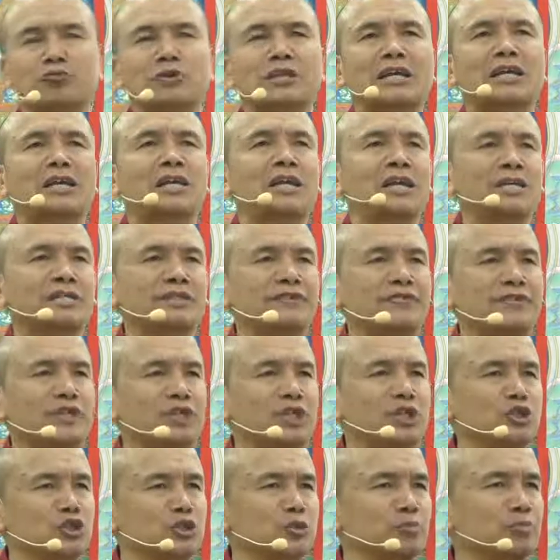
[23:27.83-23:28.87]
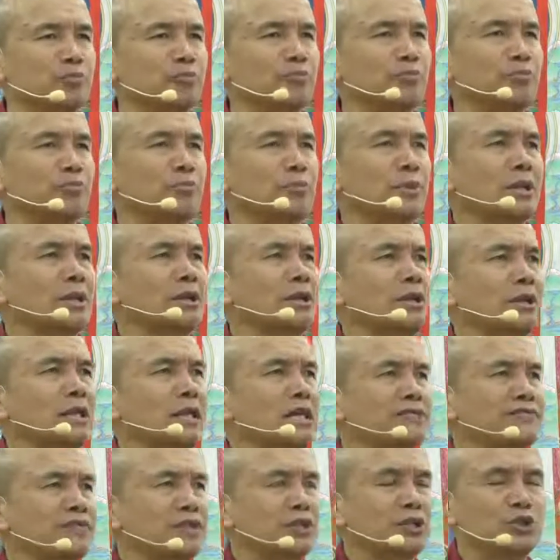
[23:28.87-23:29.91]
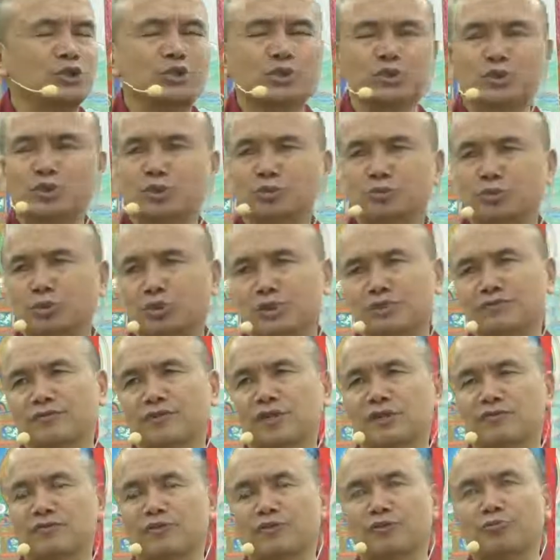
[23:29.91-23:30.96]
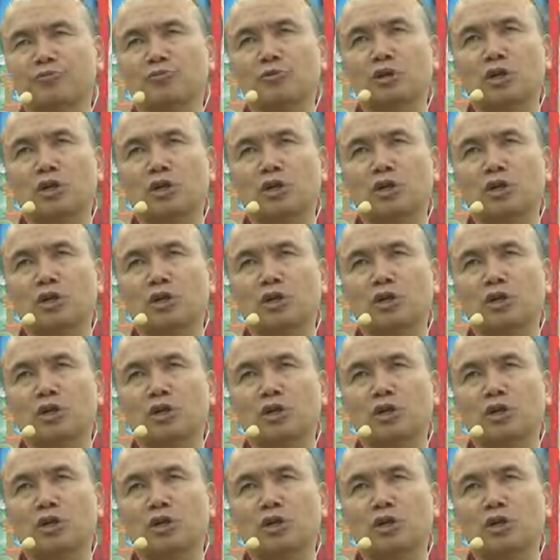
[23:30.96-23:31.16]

The classifications of the Buddhist philosophy.